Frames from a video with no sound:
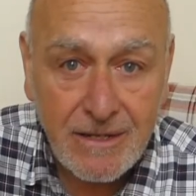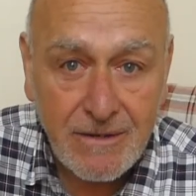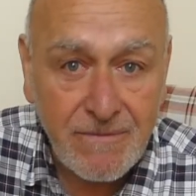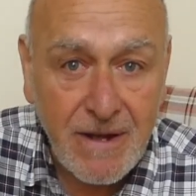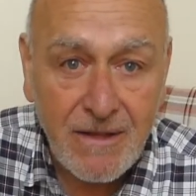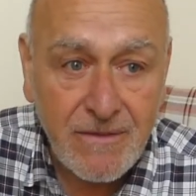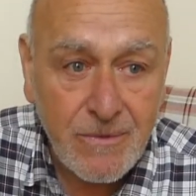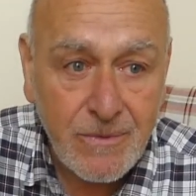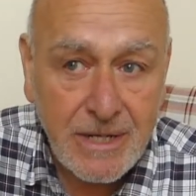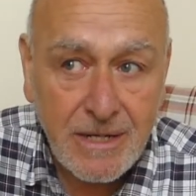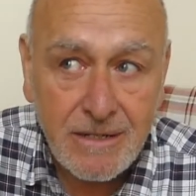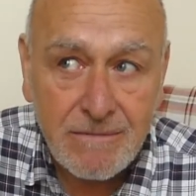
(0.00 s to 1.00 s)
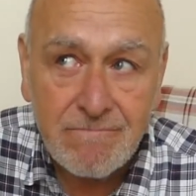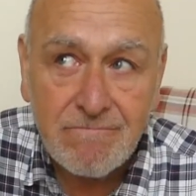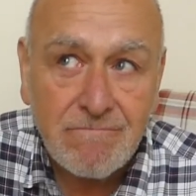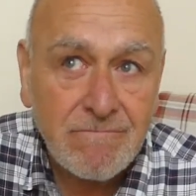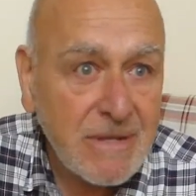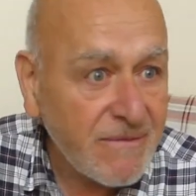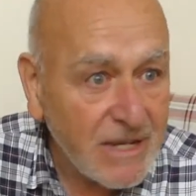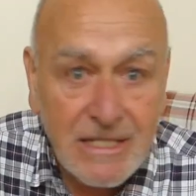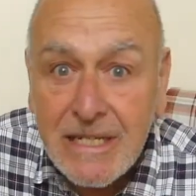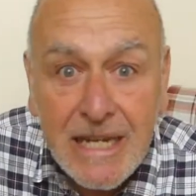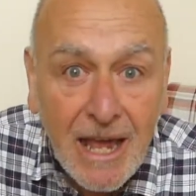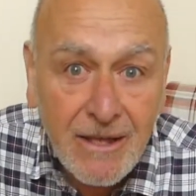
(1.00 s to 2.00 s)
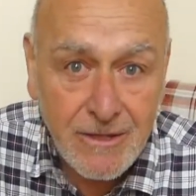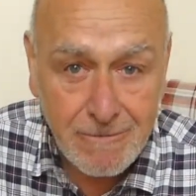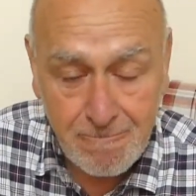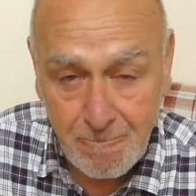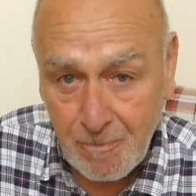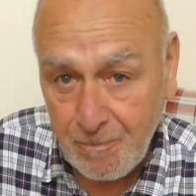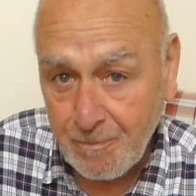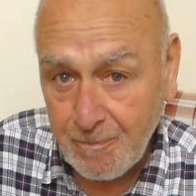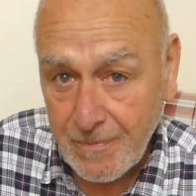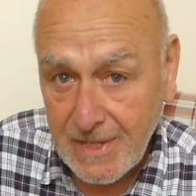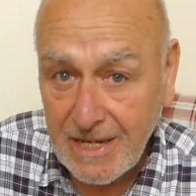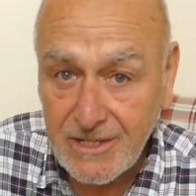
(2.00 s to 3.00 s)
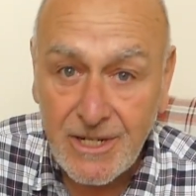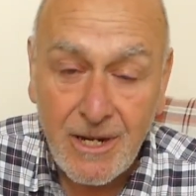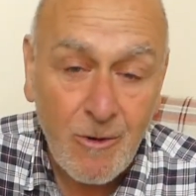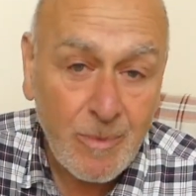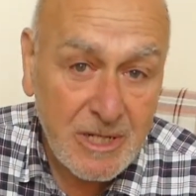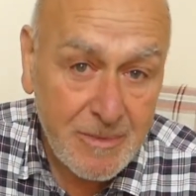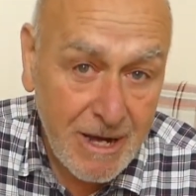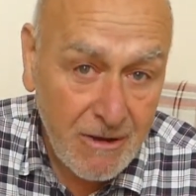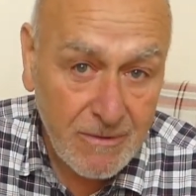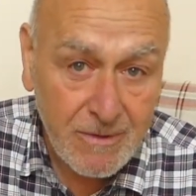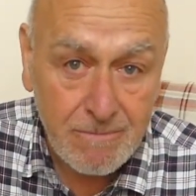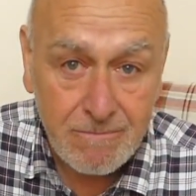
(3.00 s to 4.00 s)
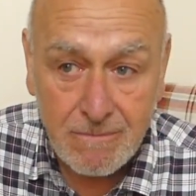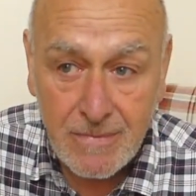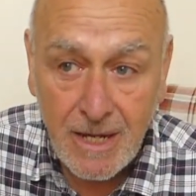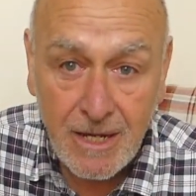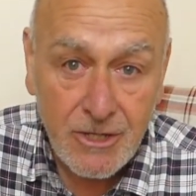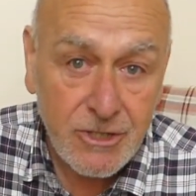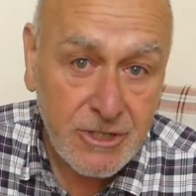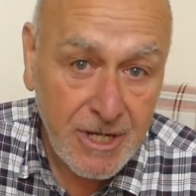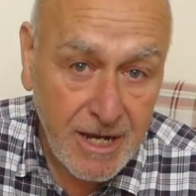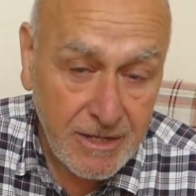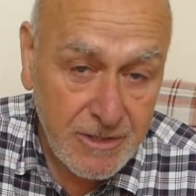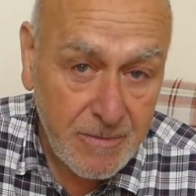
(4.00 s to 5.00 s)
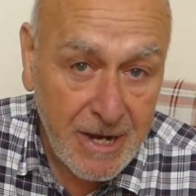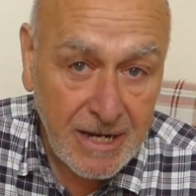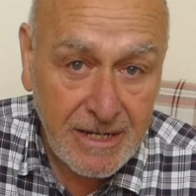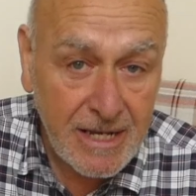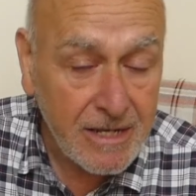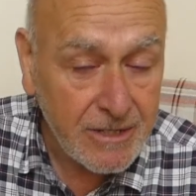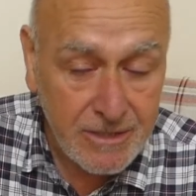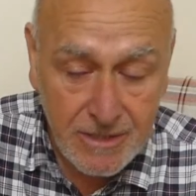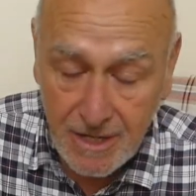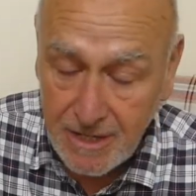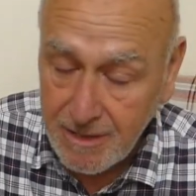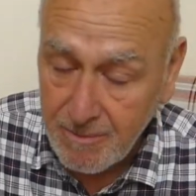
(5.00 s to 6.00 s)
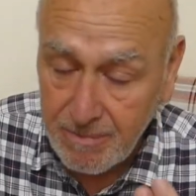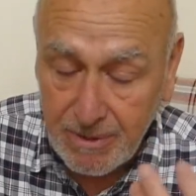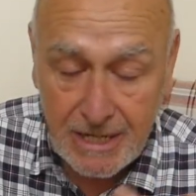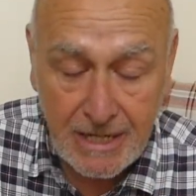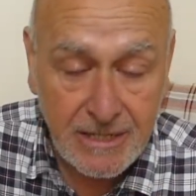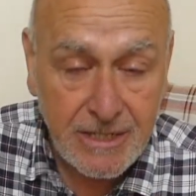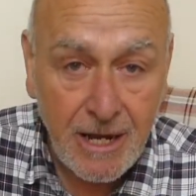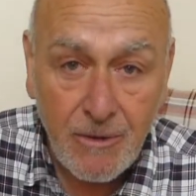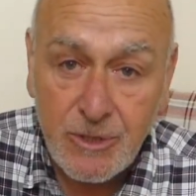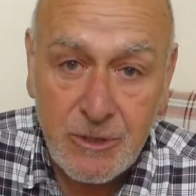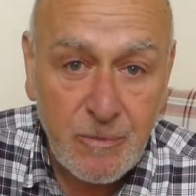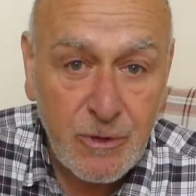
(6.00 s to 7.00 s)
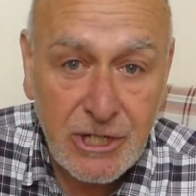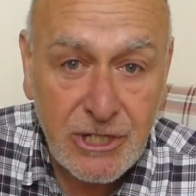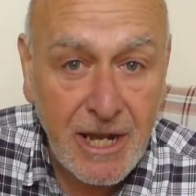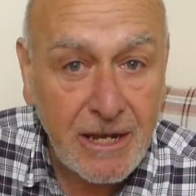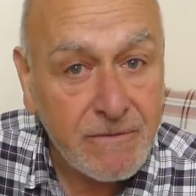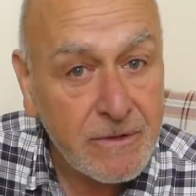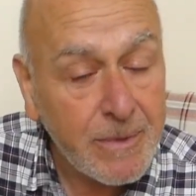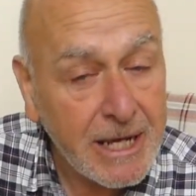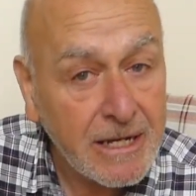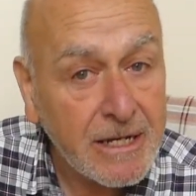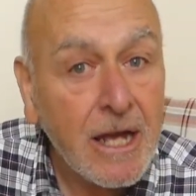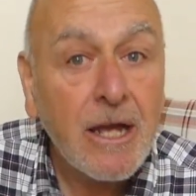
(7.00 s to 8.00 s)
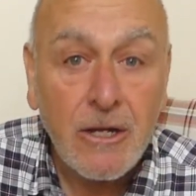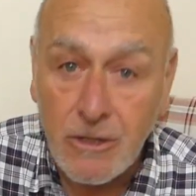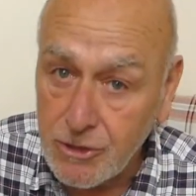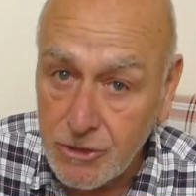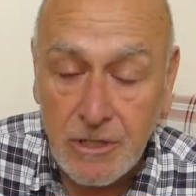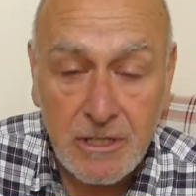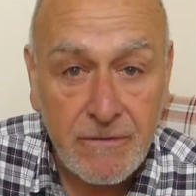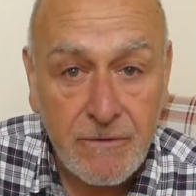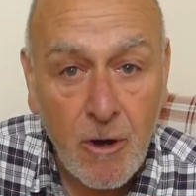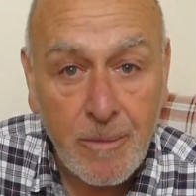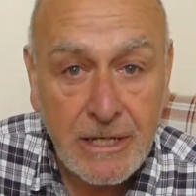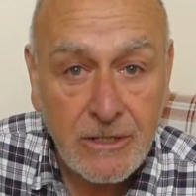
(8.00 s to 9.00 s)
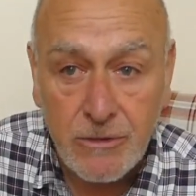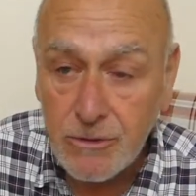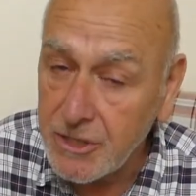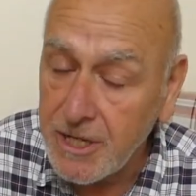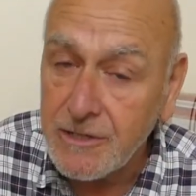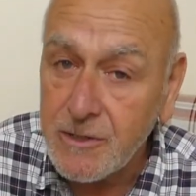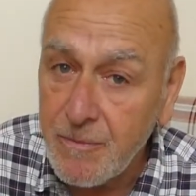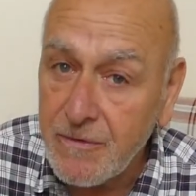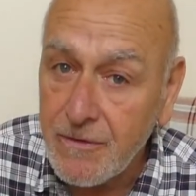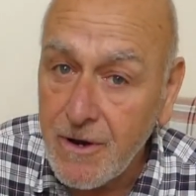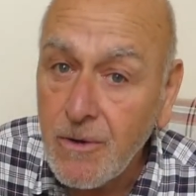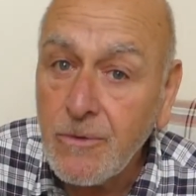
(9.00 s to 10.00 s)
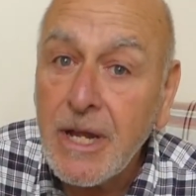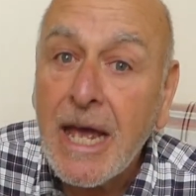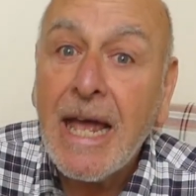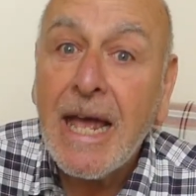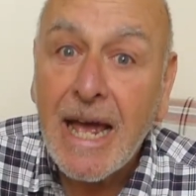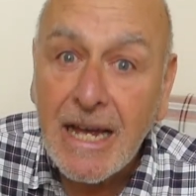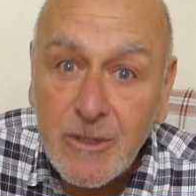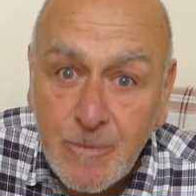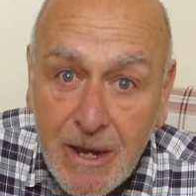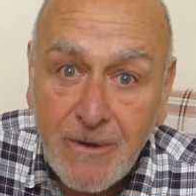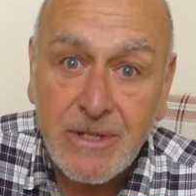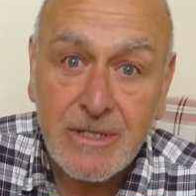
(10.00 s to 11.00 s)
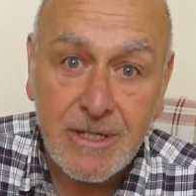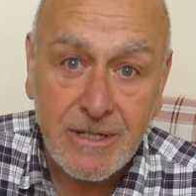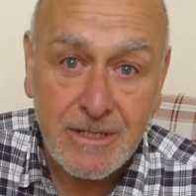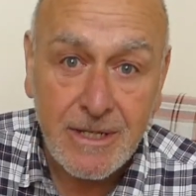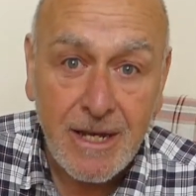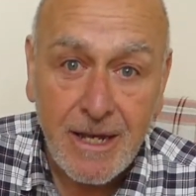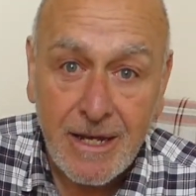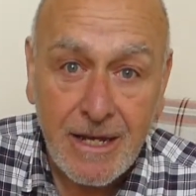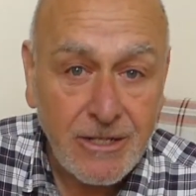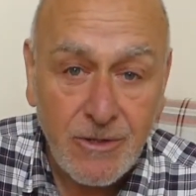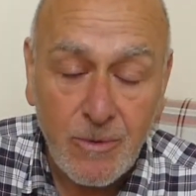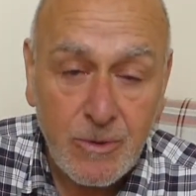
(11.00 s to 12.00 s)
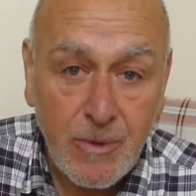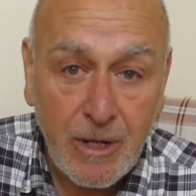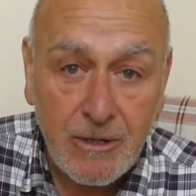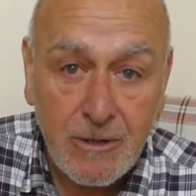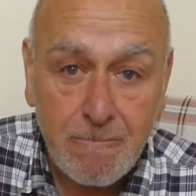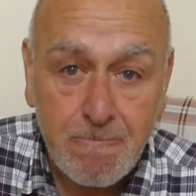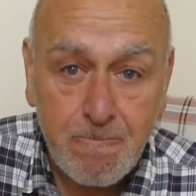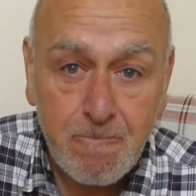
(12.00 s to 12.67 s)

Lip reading: the fact that we can investigate them, get to know a bit about them, share some ideas. Please, I always appreciate if you make constructive comments or share some of your own experiences. It's always welcome.